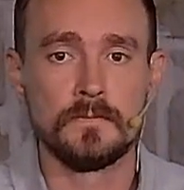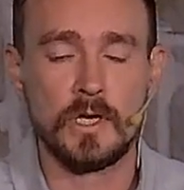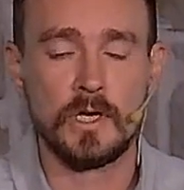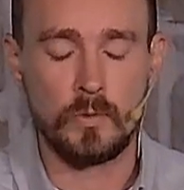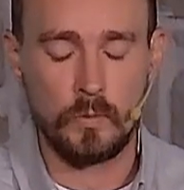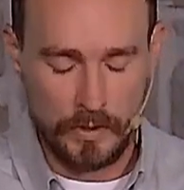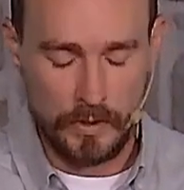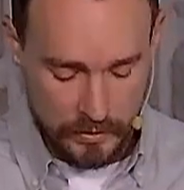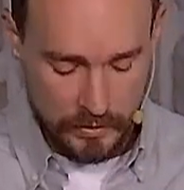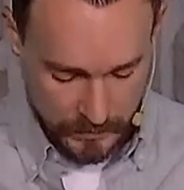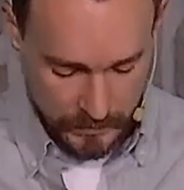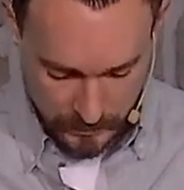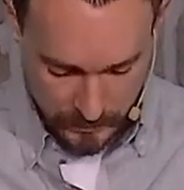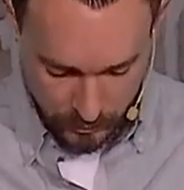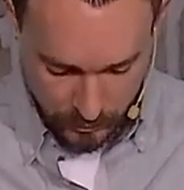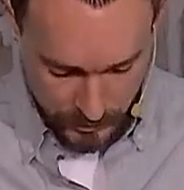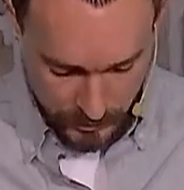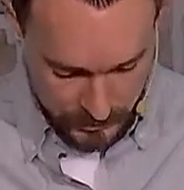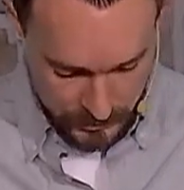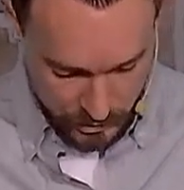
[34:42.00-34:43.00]
And with him, he
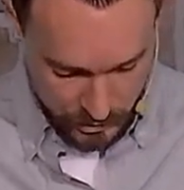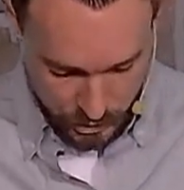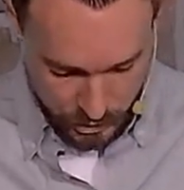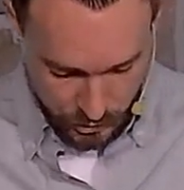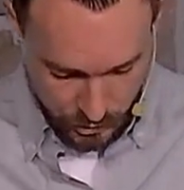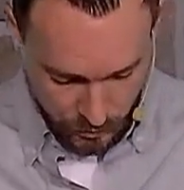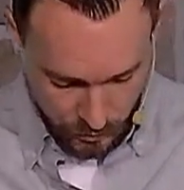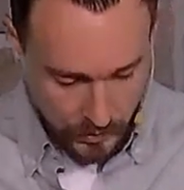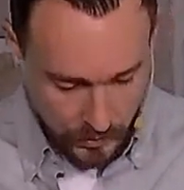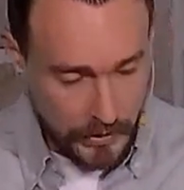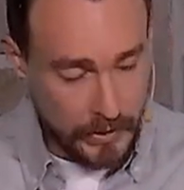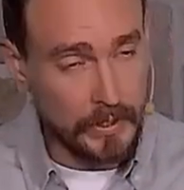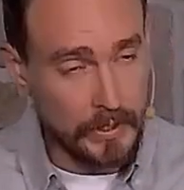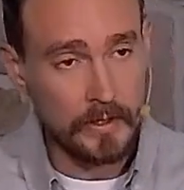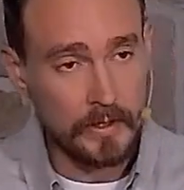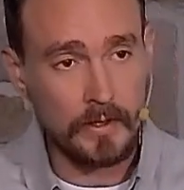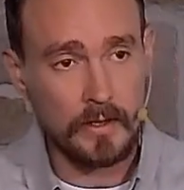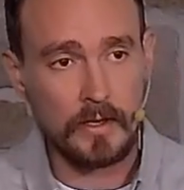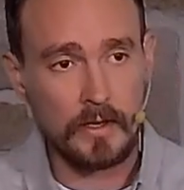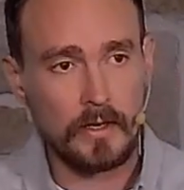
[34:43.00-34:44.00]
brings
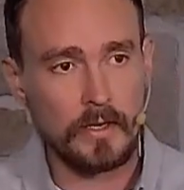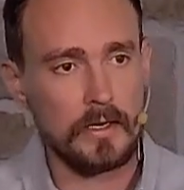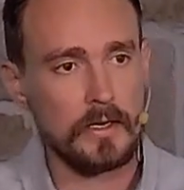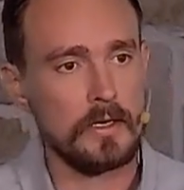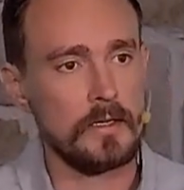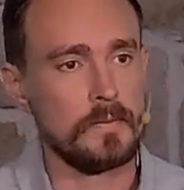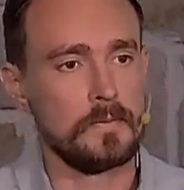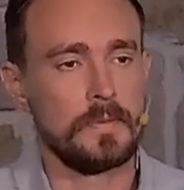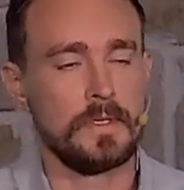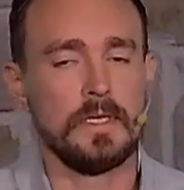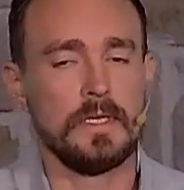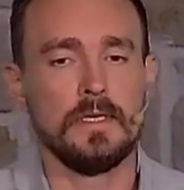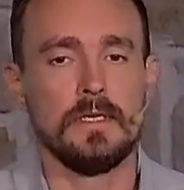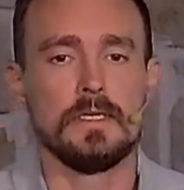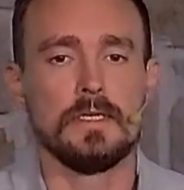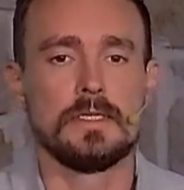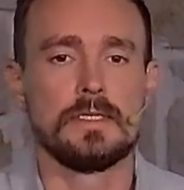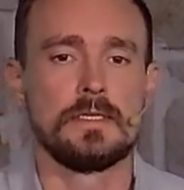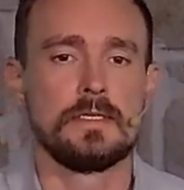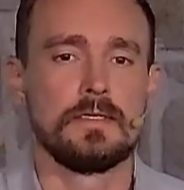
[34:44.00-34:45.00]
joy and
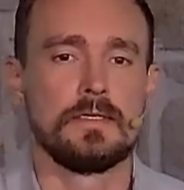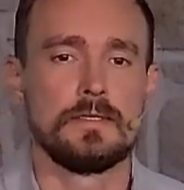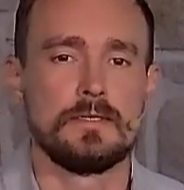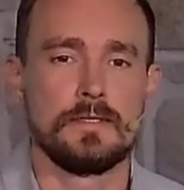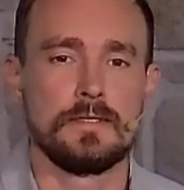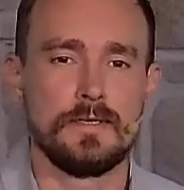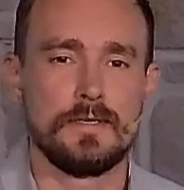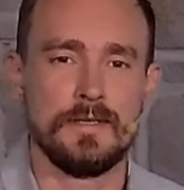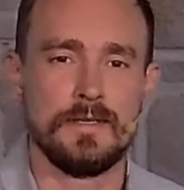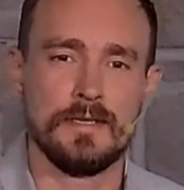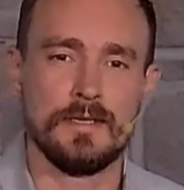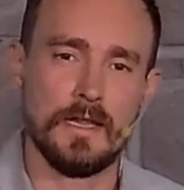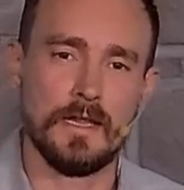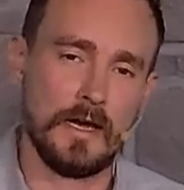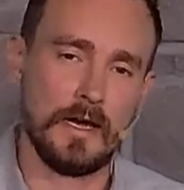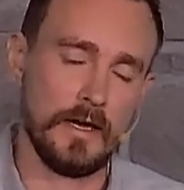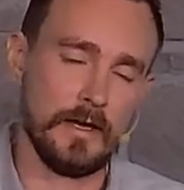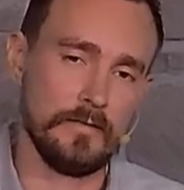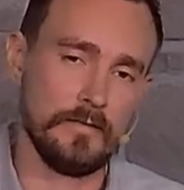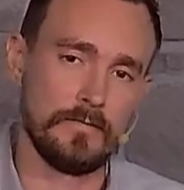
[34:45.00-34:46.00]
peace and
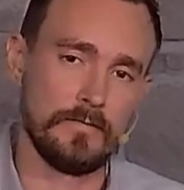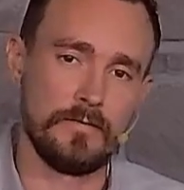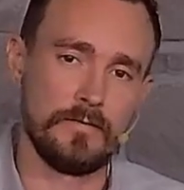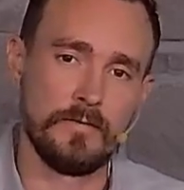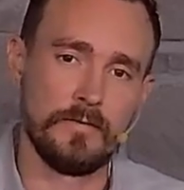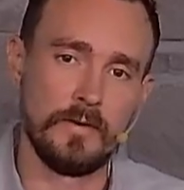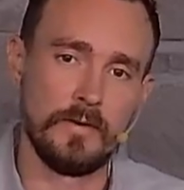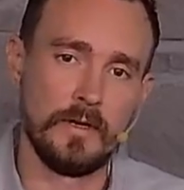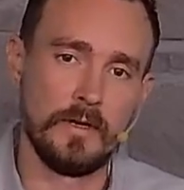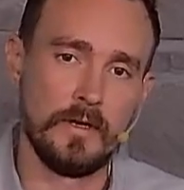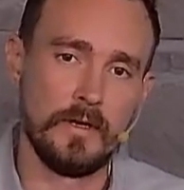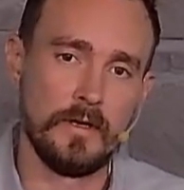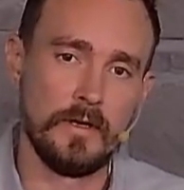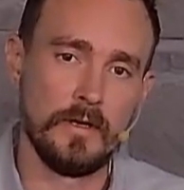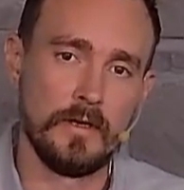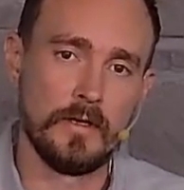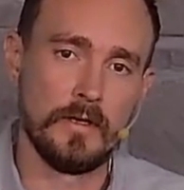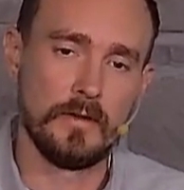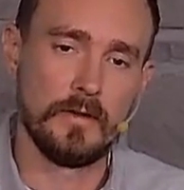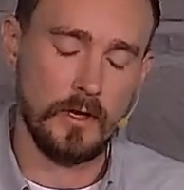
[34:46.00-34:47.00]
life
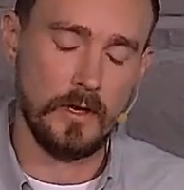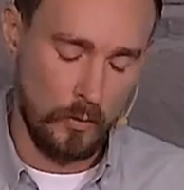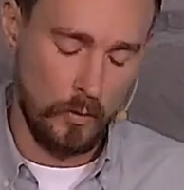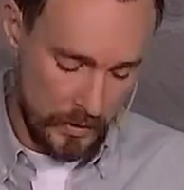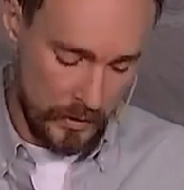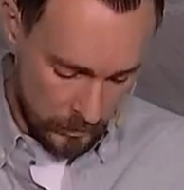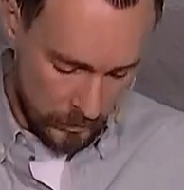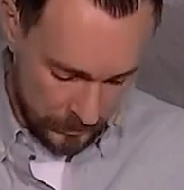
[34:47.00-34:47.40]
that we